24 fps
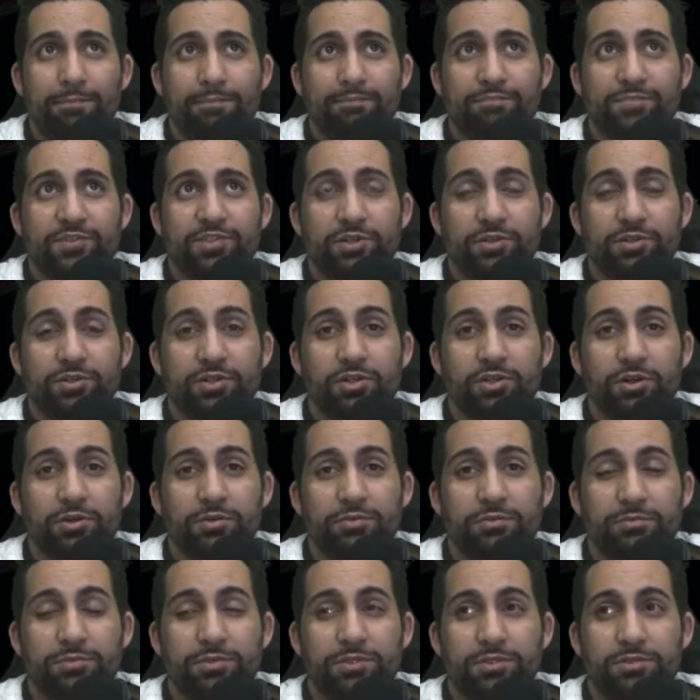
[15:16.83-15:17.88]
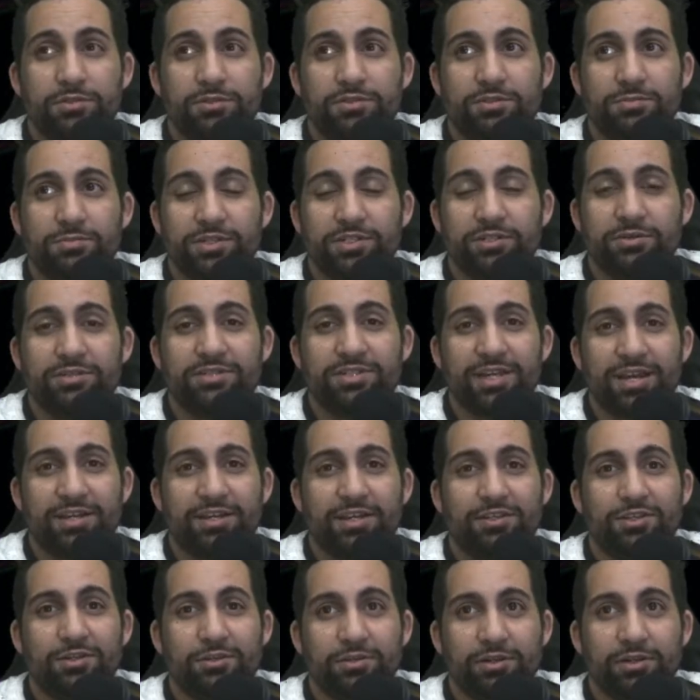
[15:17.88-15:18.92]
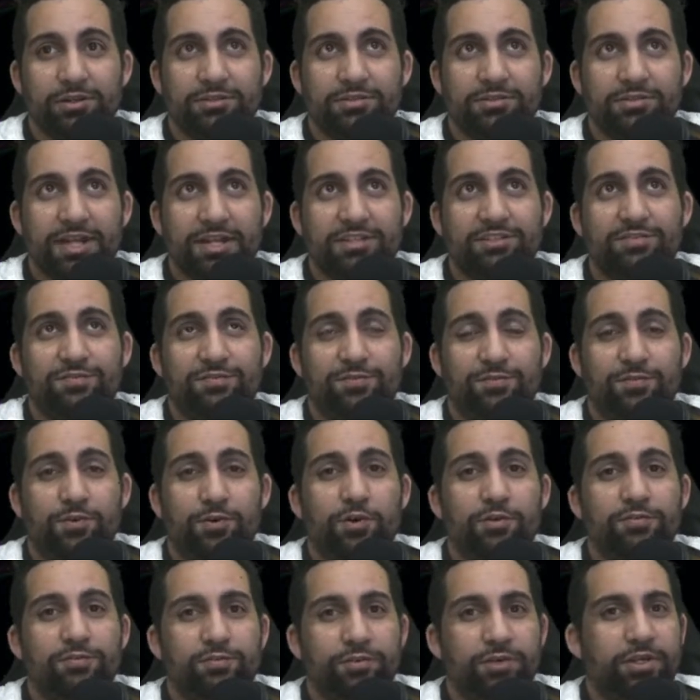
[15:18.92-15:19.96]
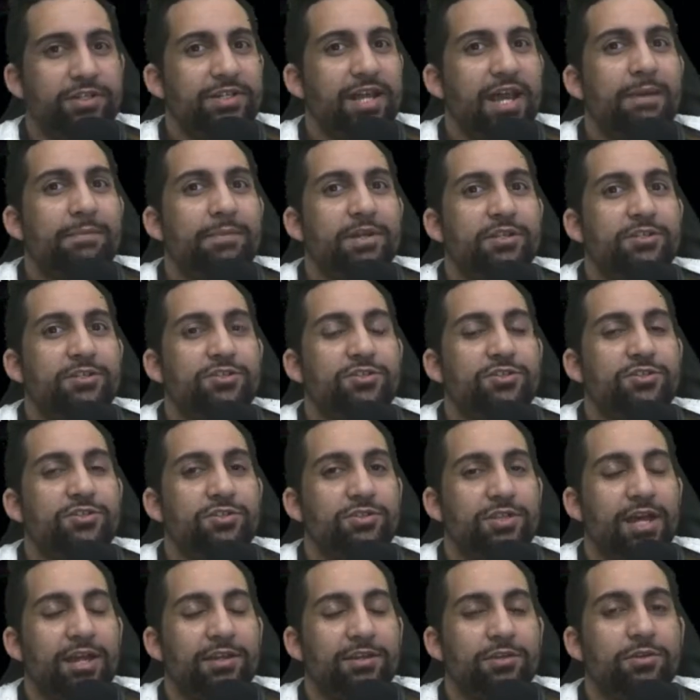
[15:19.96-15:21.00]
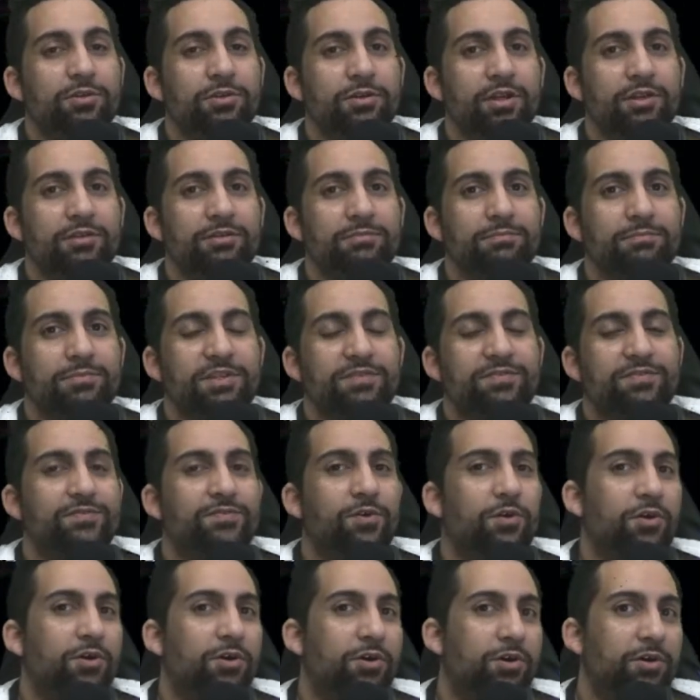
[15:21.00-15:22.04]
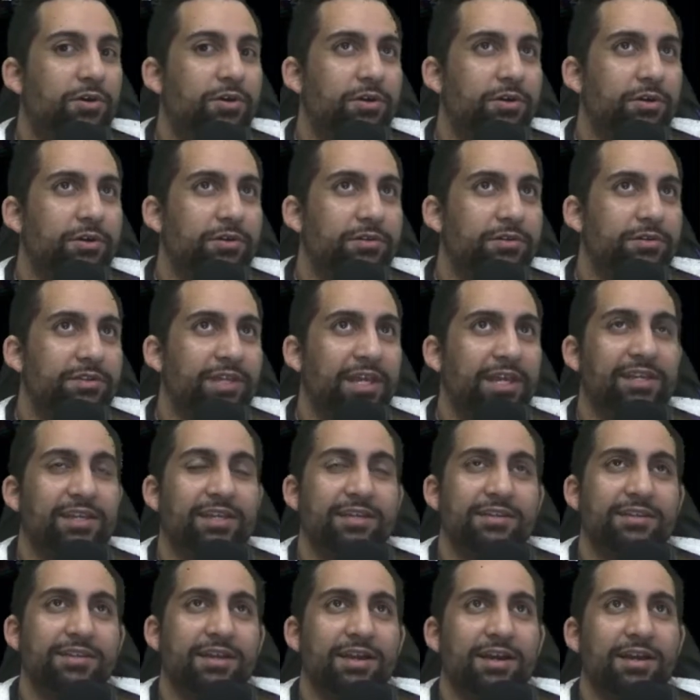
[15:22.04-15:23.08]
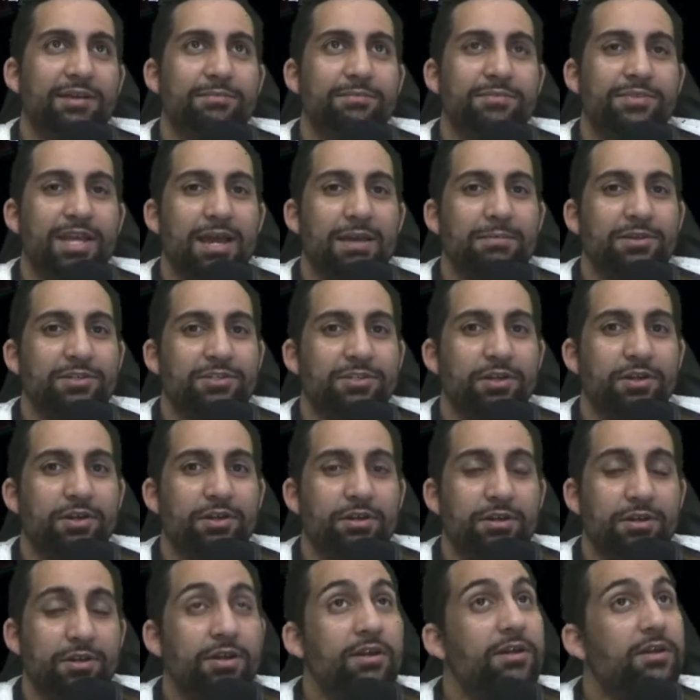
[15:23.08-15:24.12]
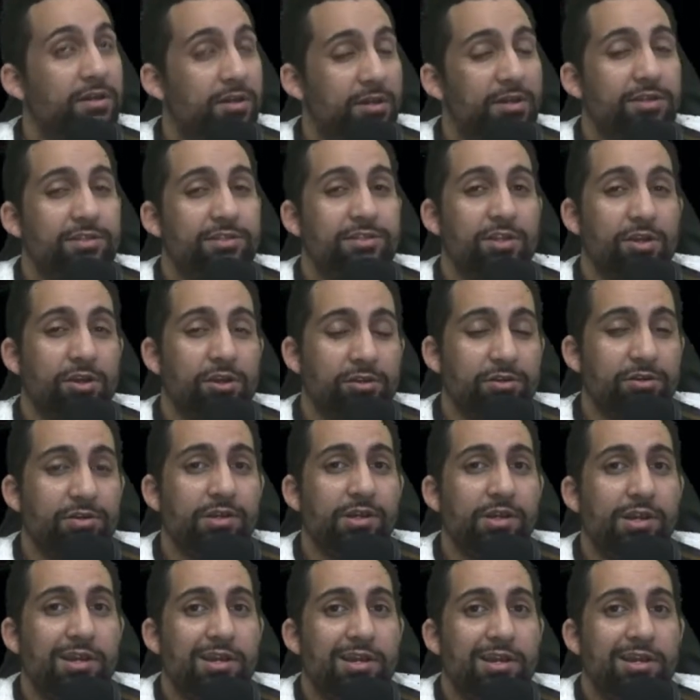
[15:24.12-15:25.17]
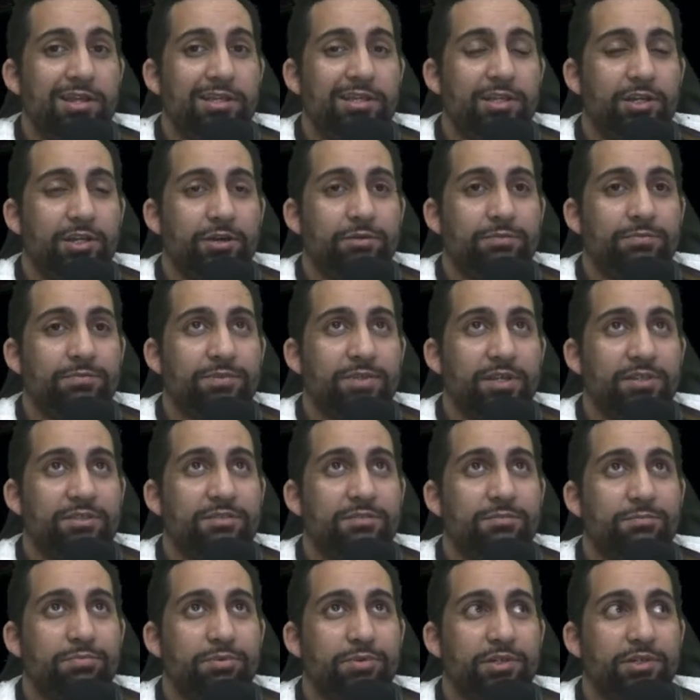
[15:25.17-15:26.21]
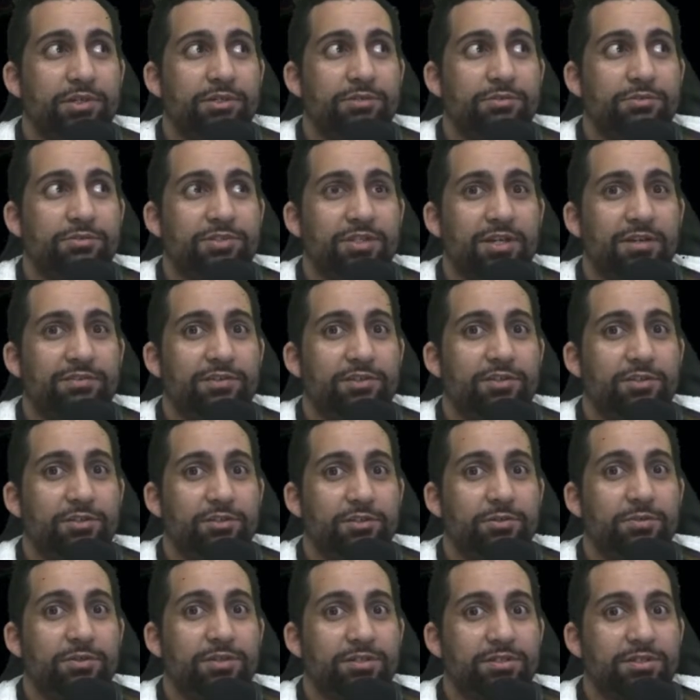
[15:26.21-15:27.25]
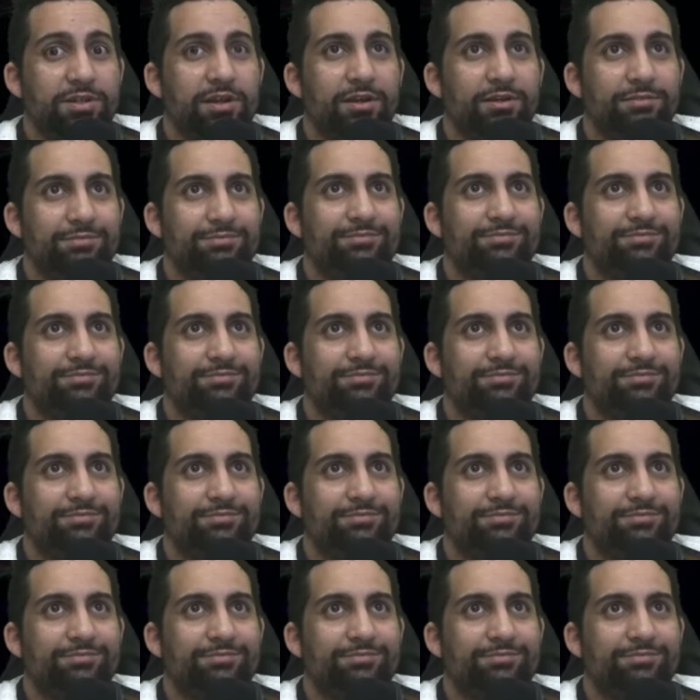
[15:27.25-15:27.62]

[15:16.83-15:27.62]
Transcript: So when you attack a unit, that's 4 free damage to that unit before they can damage her. So there's some pretty cool stuff you can do with this card.